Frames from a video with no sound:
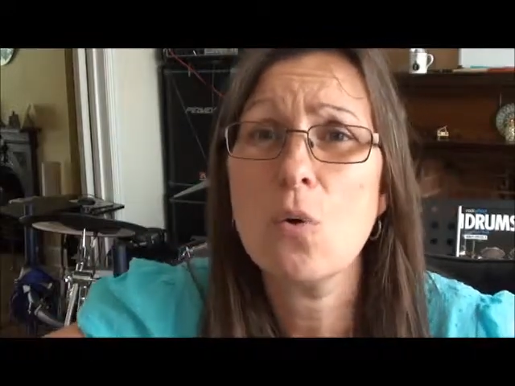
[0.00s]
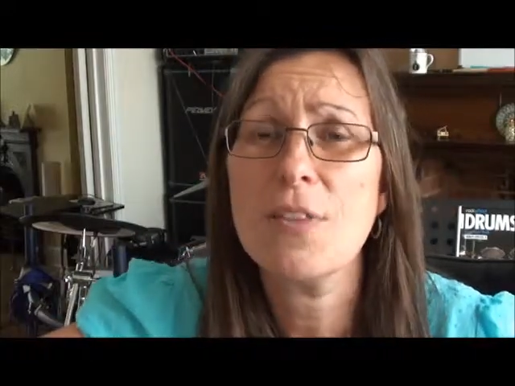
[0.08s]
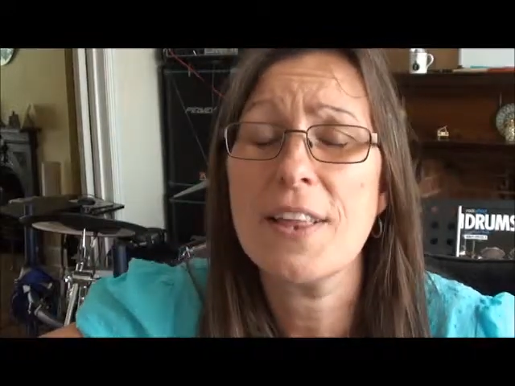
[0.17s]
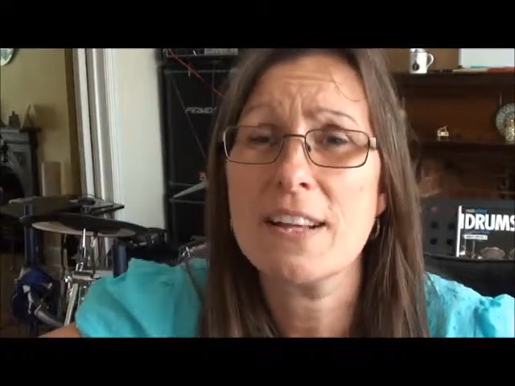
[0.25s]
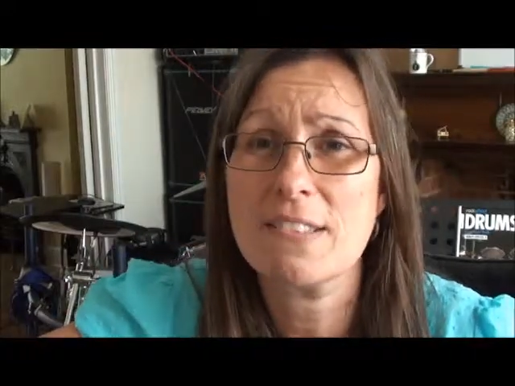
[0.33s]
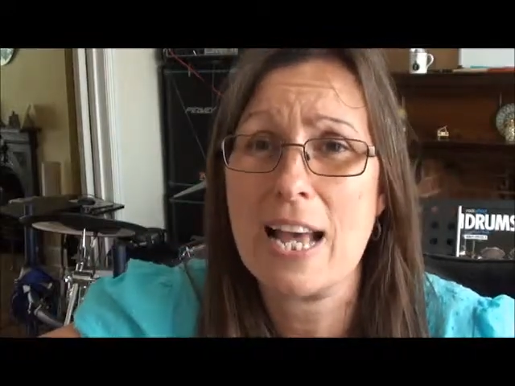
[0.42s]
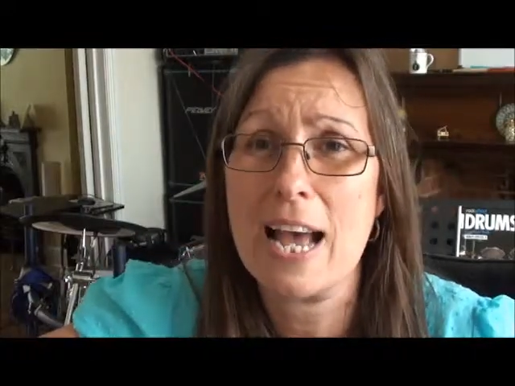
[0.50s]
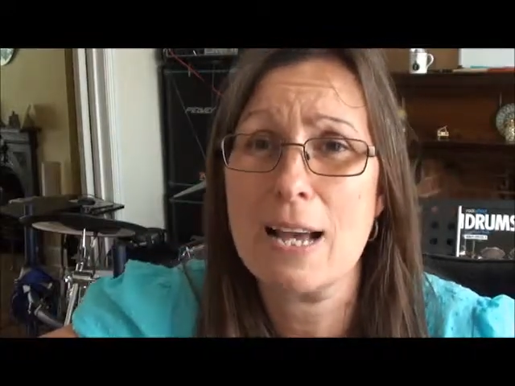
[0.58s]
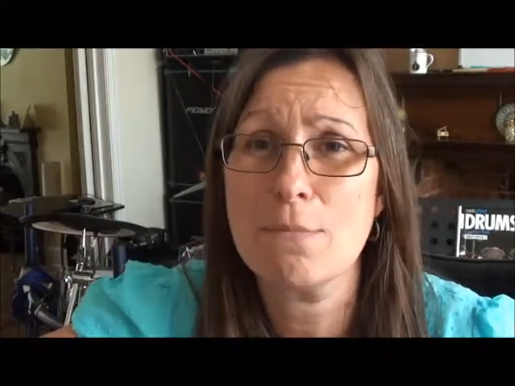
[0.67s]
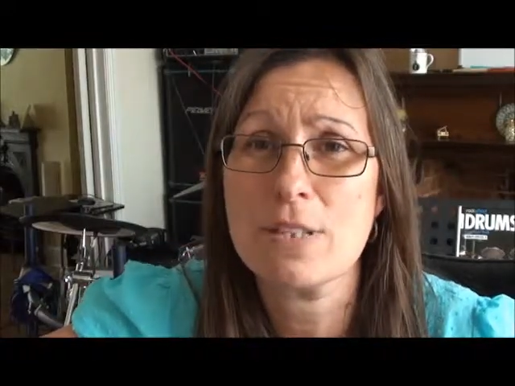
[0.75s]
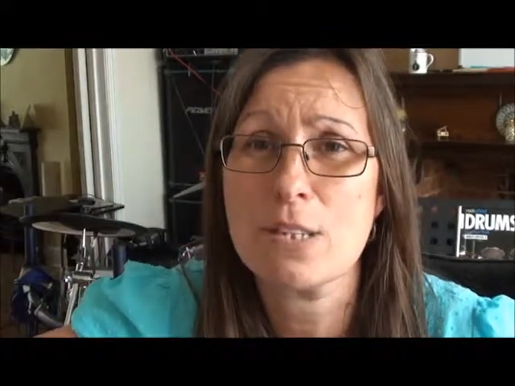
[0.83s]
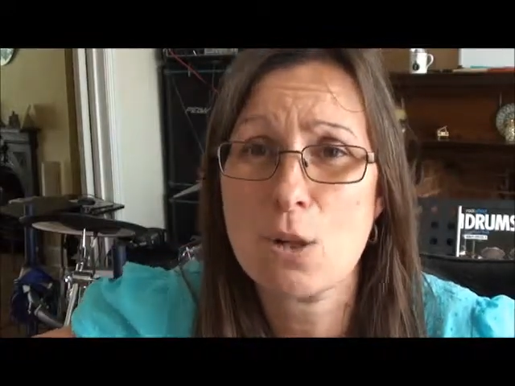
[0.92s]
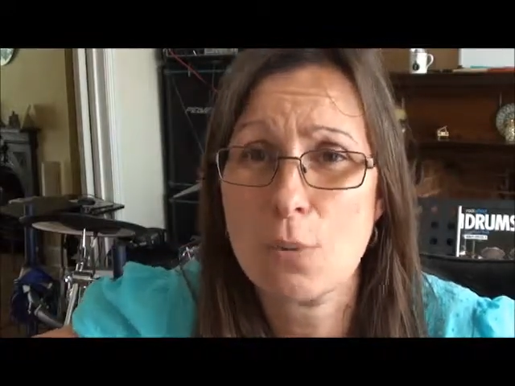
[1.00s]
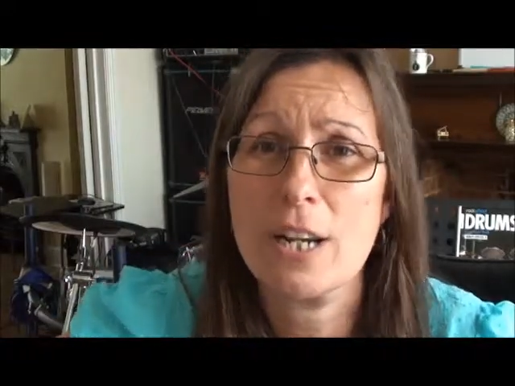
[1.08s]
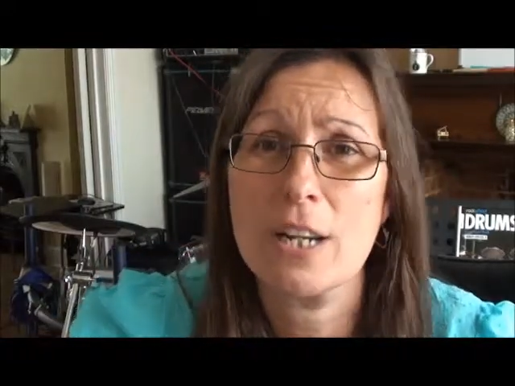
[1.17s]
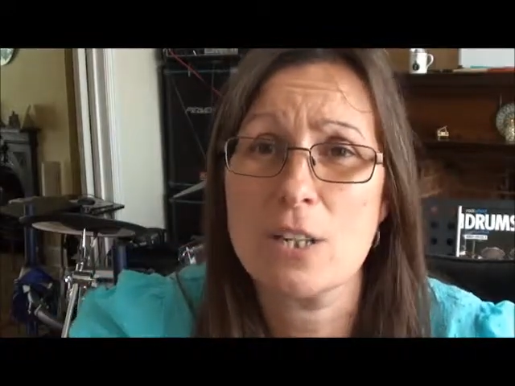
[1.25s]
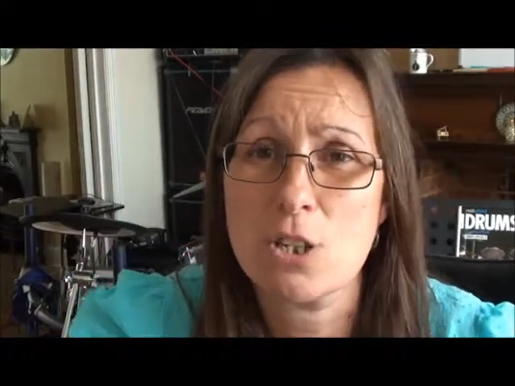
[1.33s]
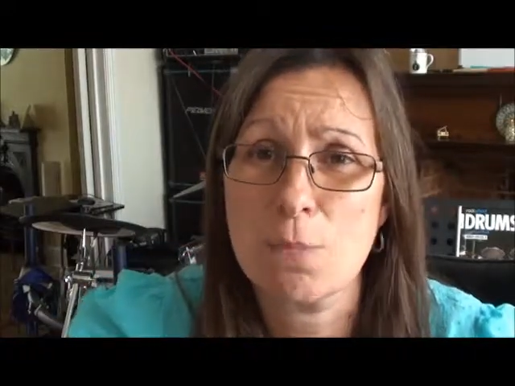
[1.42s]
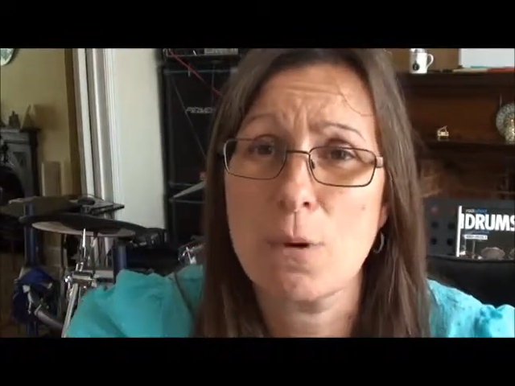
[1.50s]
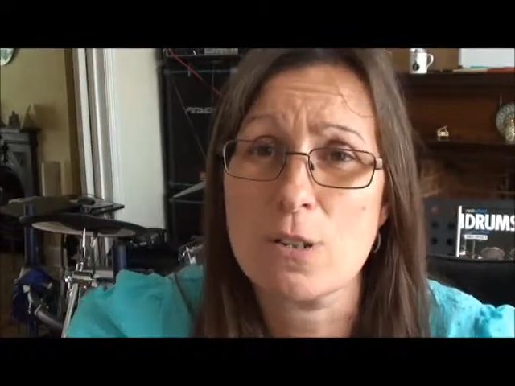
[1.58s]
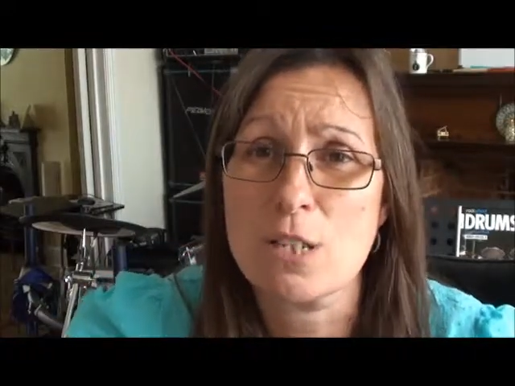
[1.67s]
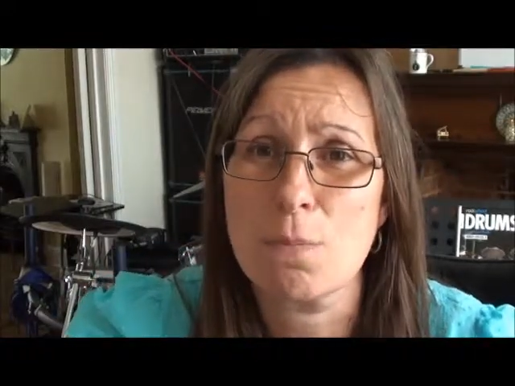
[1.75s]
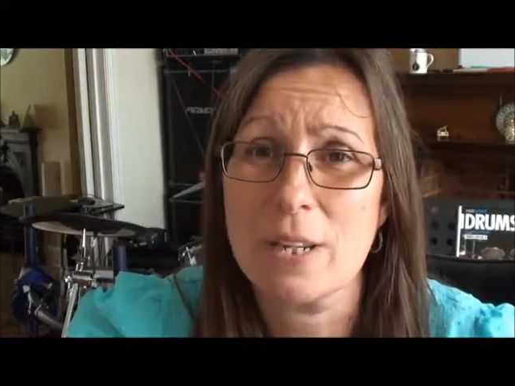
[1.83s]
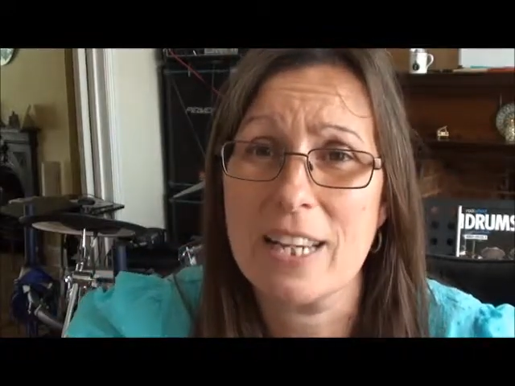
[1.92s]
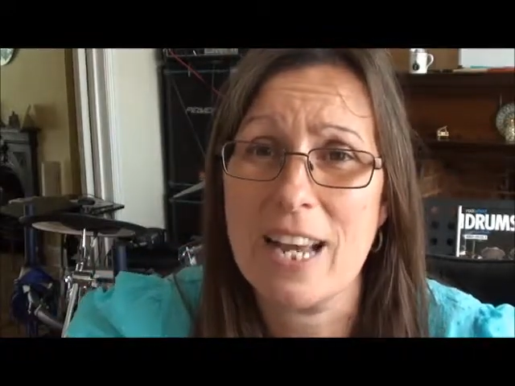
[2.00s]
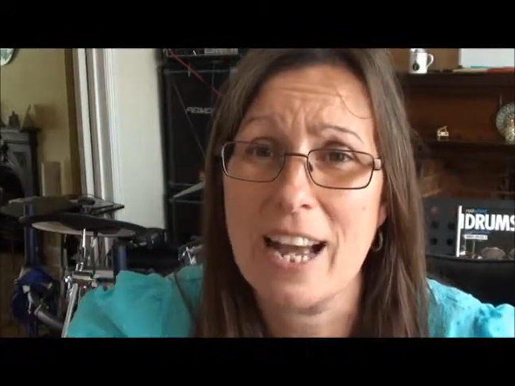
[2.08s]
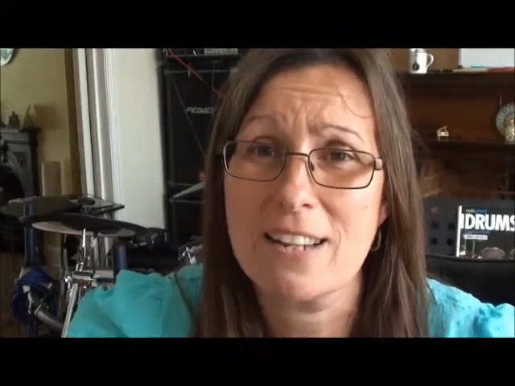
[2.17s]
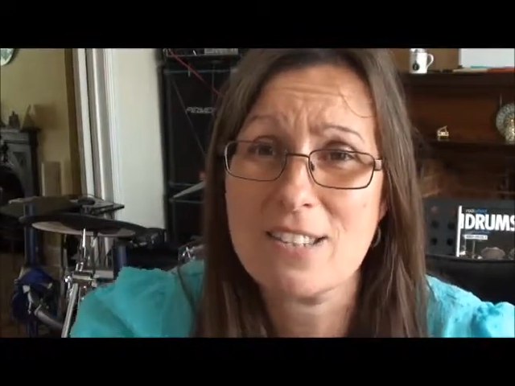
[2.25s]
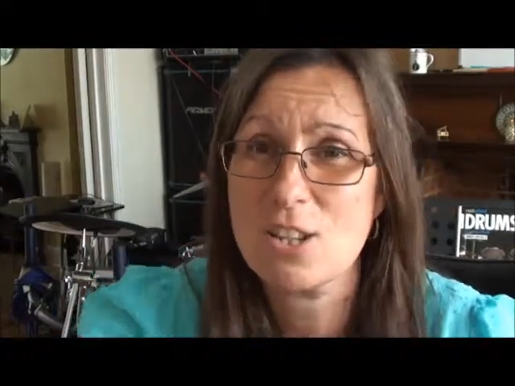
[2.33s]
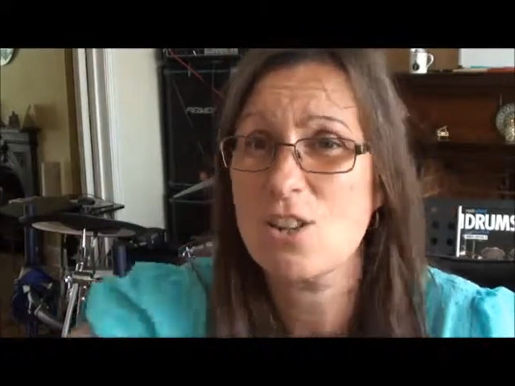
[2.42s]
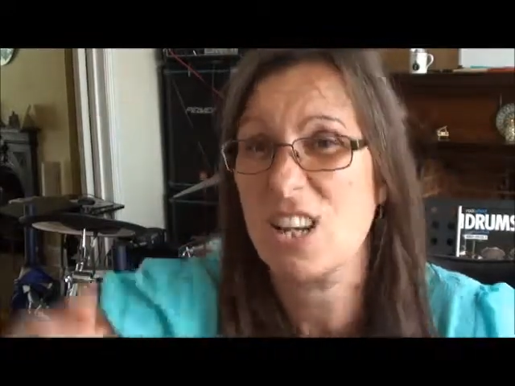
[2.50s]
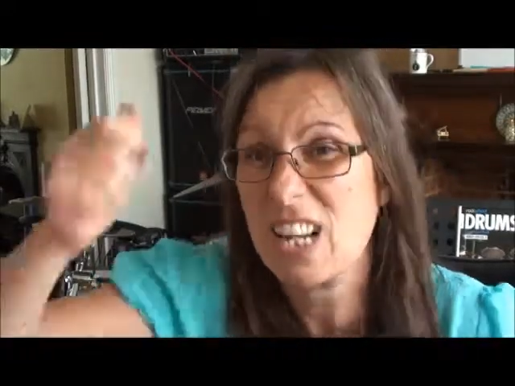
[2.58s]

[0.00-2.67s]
all the exams as quickly as you possibly can so you